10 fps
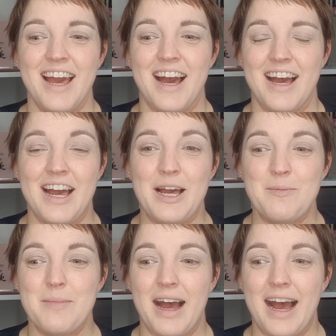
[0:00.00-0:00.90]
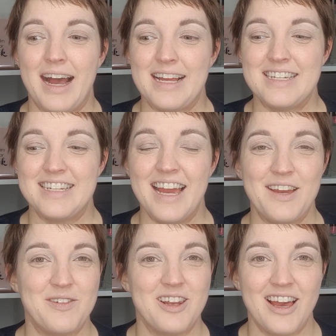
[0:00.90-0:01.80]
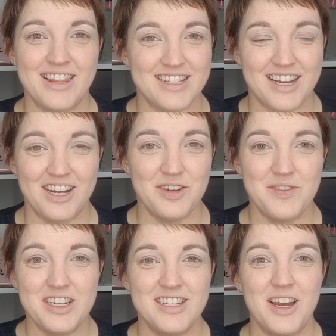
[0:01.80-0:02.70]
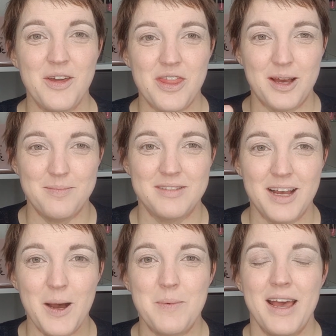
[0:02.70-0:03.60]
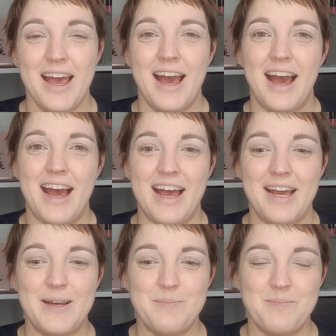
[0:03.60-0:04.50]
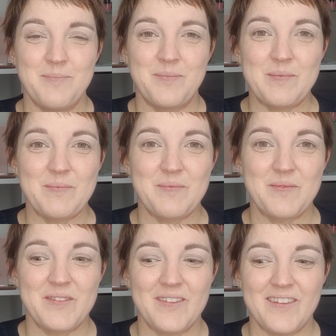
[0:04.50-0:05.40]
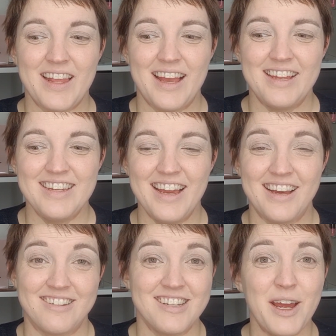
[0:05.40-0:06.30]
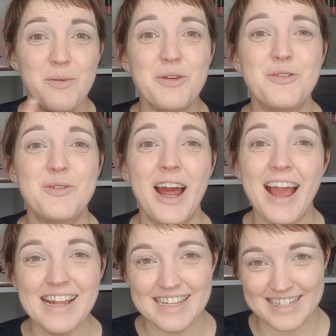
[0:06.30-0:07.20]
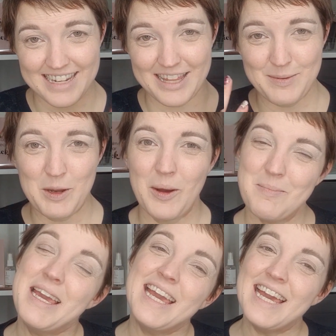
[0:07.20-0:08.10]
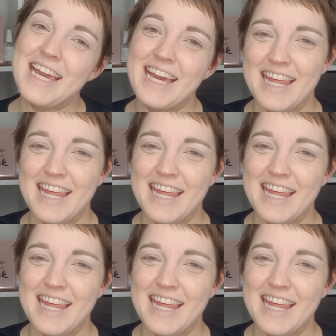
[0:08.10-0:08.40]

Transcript: And yeah, if you like this kind of video, thumbs up. And yeah, share with your friends, let them know I'm here.